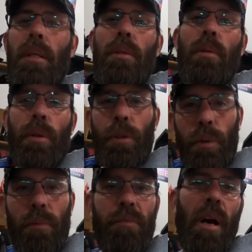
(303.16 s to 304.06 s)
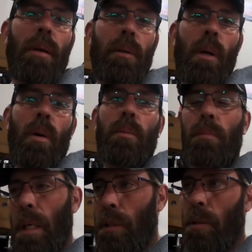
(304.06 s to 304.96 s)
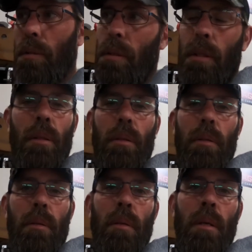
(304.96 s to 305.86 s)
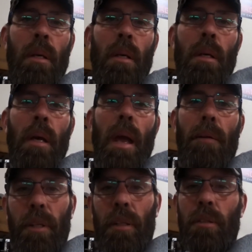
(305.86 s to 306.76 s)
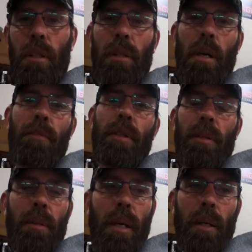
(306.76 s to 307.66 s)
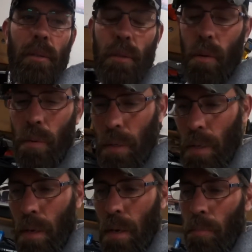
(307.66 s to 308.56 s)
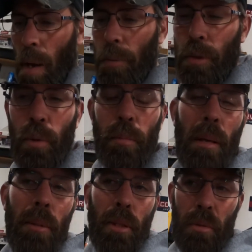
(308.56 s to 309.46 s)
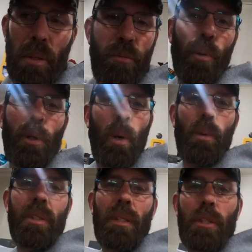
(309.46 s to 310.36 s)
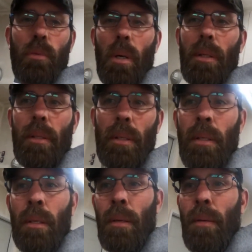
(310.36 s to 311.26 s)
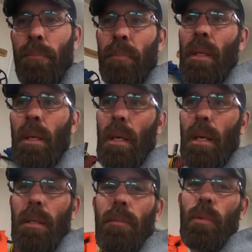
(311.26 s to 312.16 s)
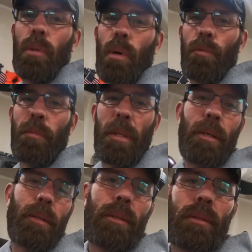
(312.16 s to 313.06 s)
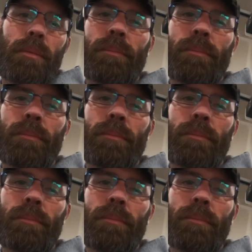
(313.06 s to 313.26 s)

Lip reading: and then do a third and final coat and make sure it's good and everything's good and covered and thick. So probably do maybe 3 to 4 coats on each one, and then we'll go from there.